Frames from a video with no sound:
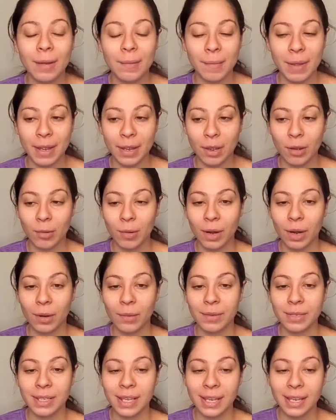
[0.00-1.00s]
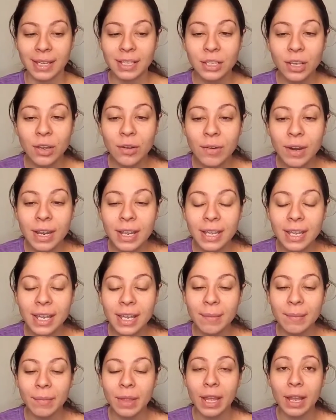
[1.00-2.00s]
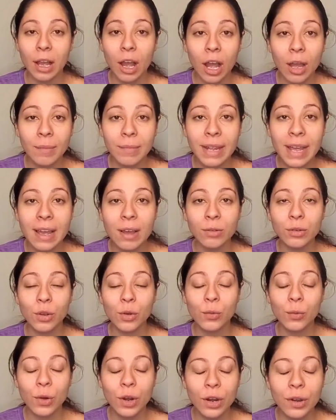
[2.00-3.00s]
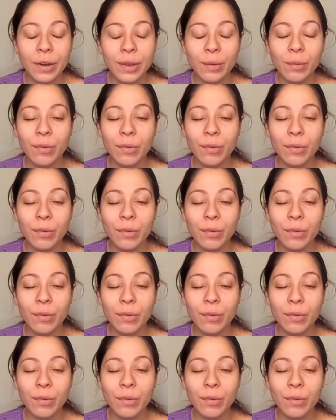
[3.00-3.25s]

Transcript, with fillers: And my coworker was like, It's all right, Kim. Like, calm down. Don't worry.